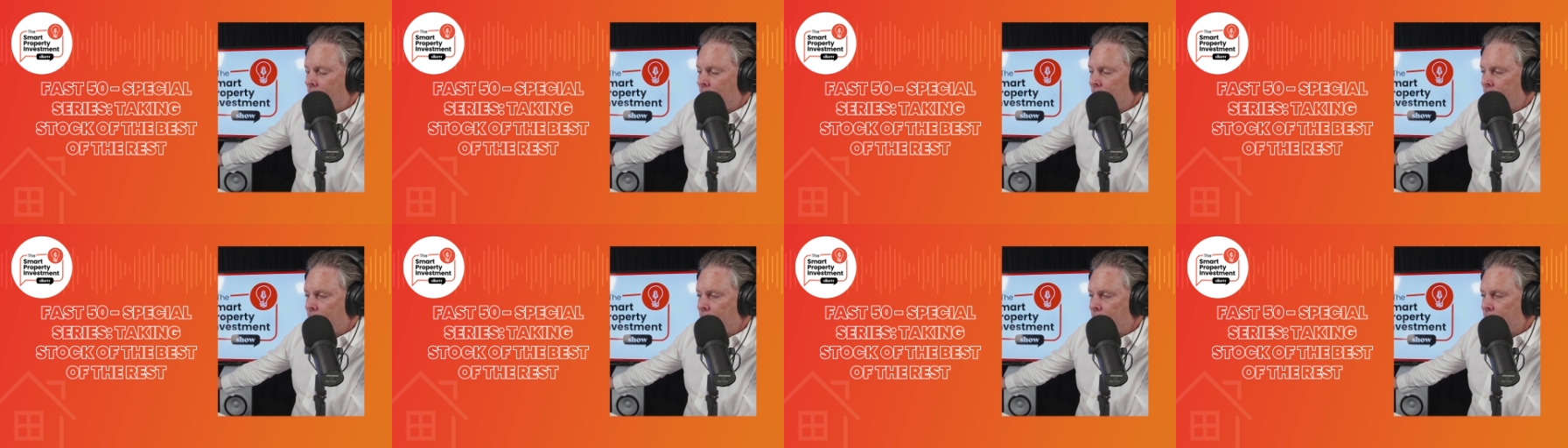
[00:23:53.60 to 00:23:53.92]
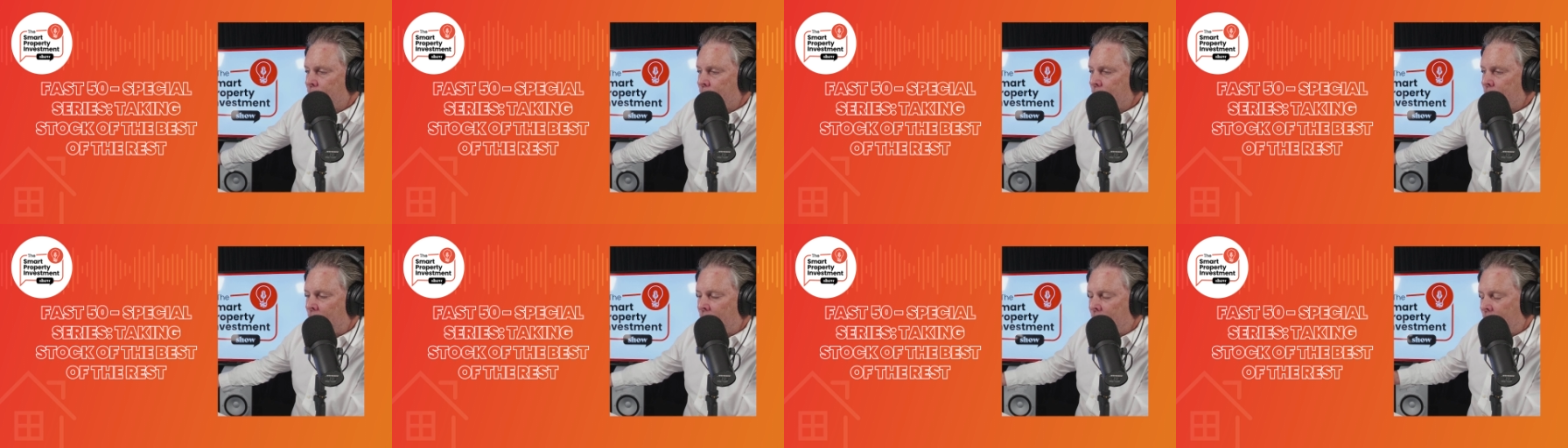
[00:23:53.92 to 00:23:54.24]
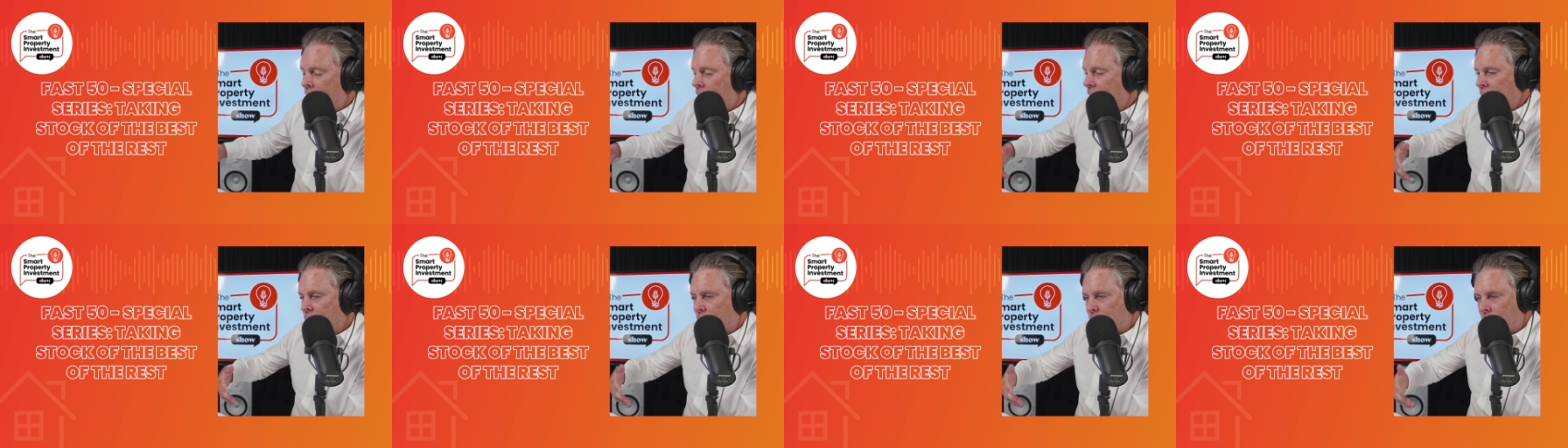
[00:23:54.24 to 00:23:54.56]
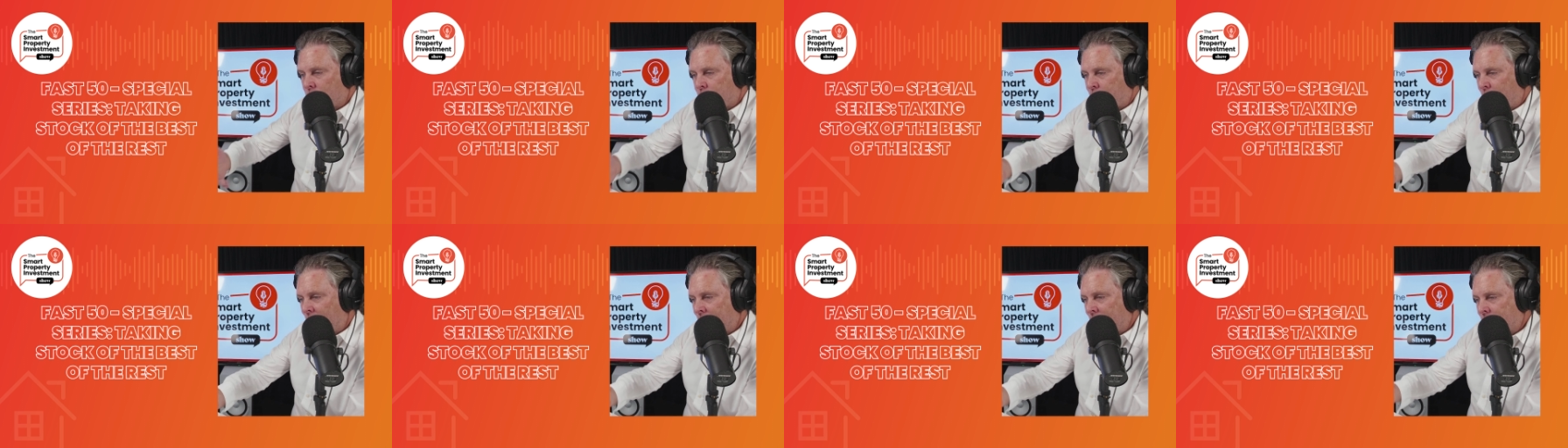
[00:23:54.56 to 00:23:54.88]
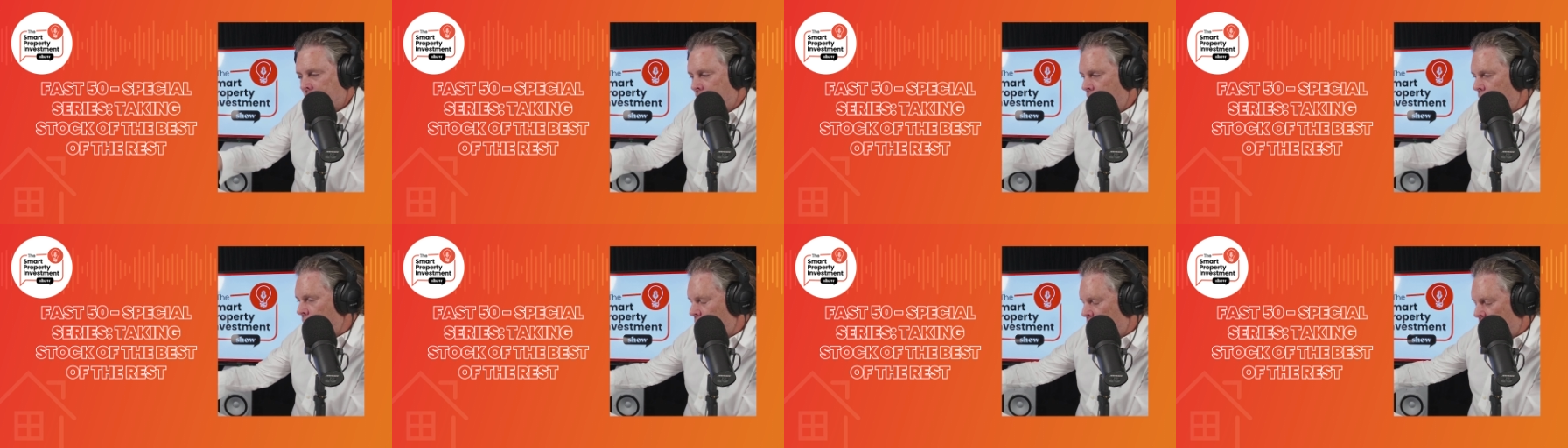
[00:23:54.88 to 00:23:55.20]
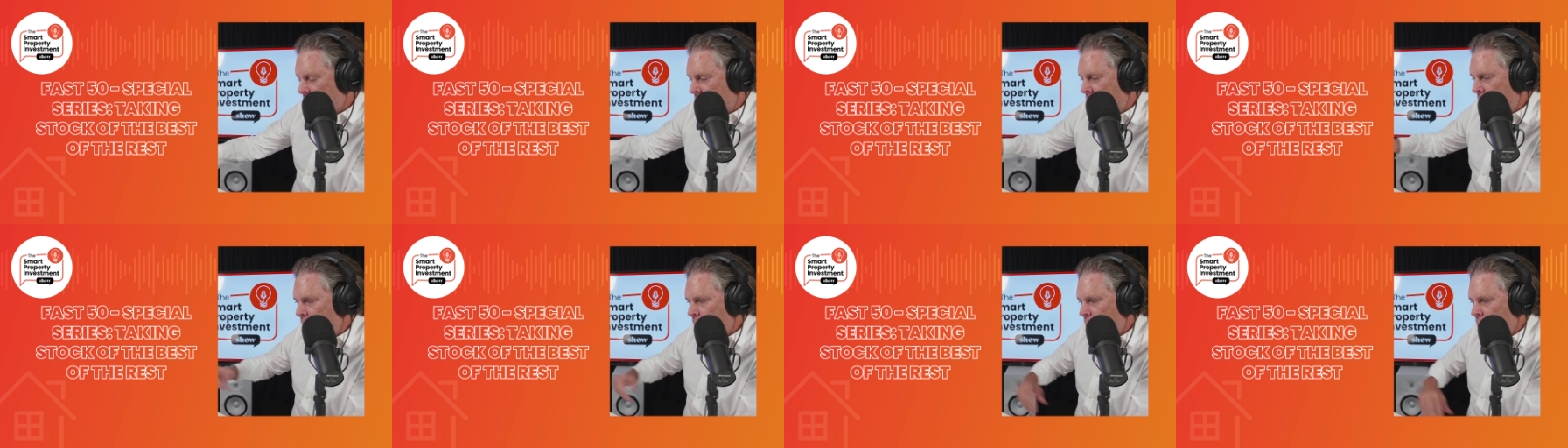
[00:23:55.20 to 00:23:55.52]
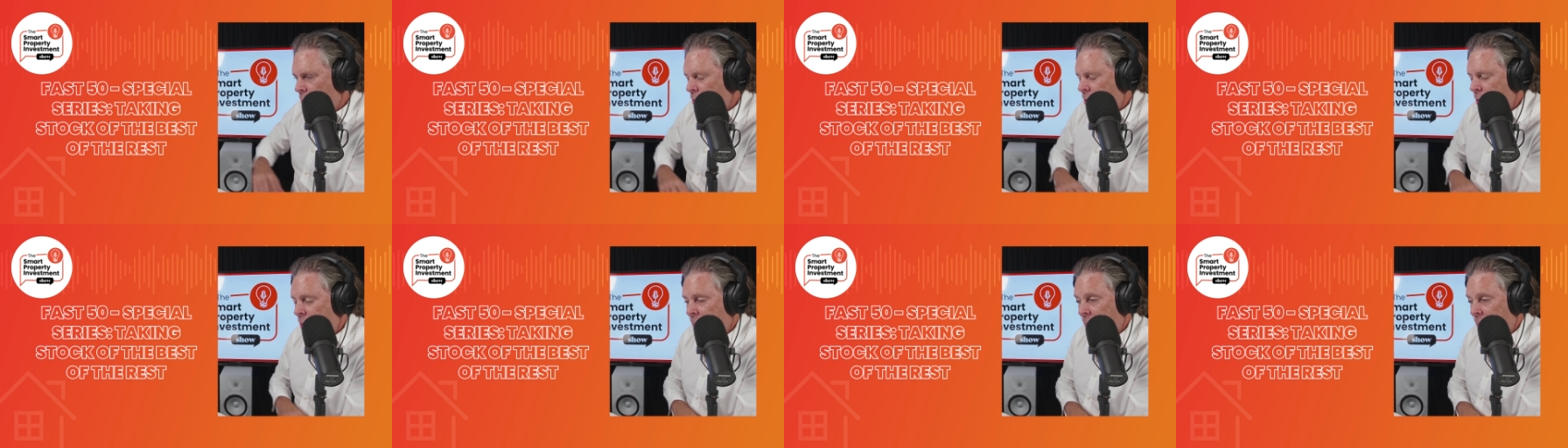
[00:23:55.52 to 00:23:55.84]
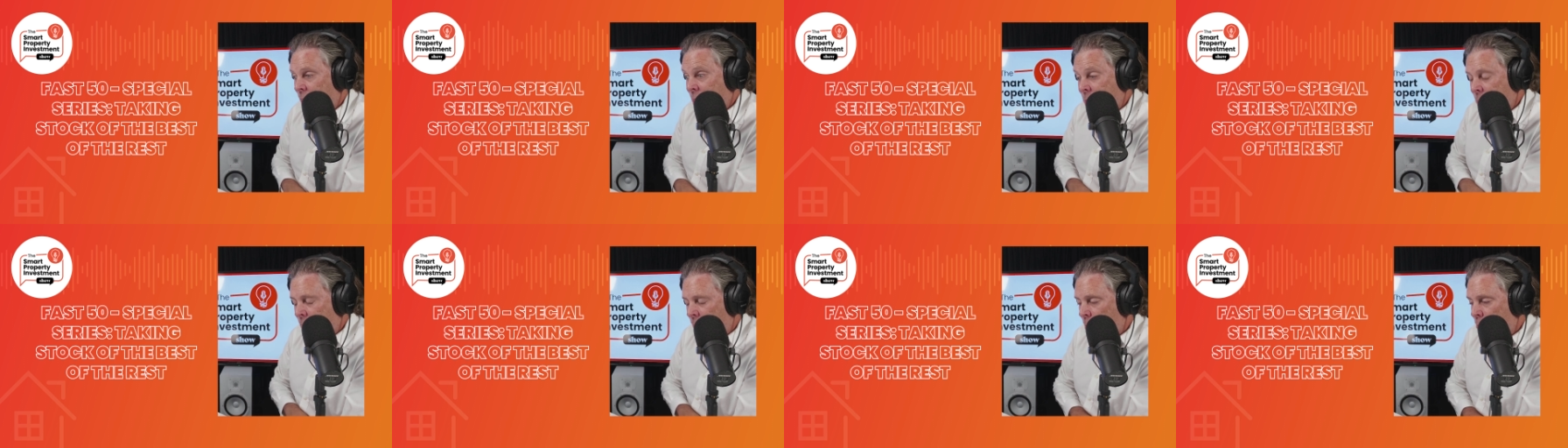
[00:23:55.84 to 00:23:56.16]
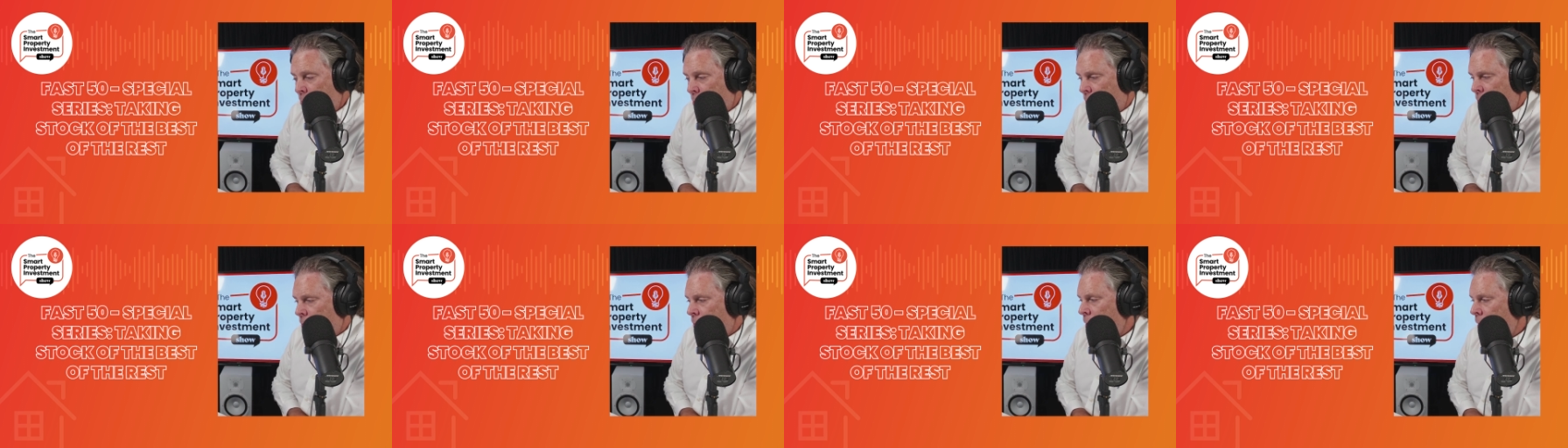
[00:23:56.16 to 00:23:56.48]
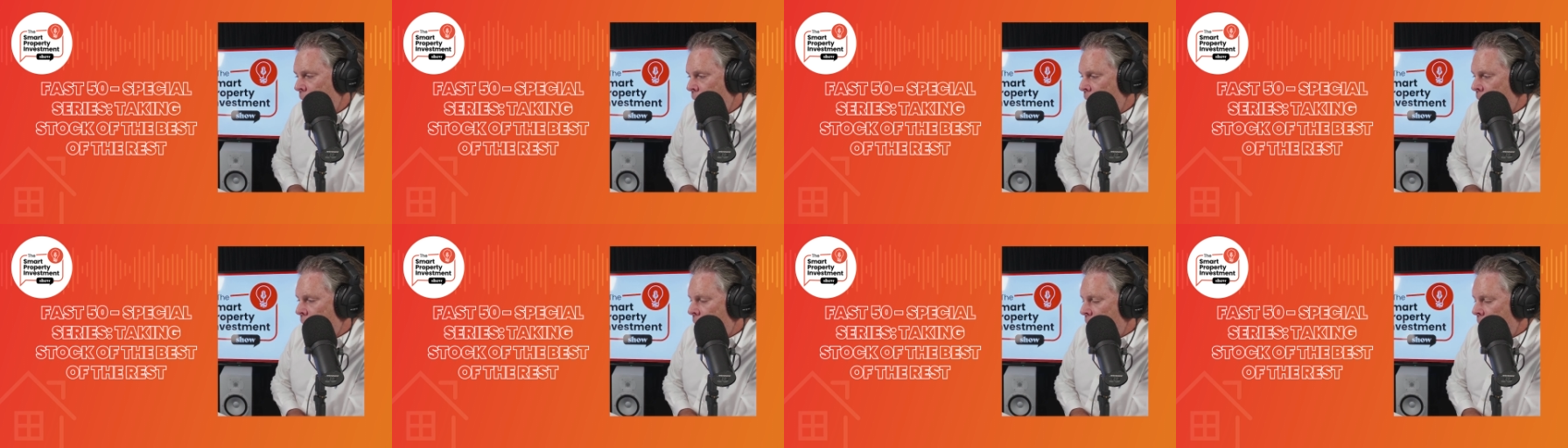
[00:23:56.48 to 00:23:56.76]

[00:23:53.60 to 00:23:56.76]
Um, and, and, let's use Bankstown or Lakemba as an example.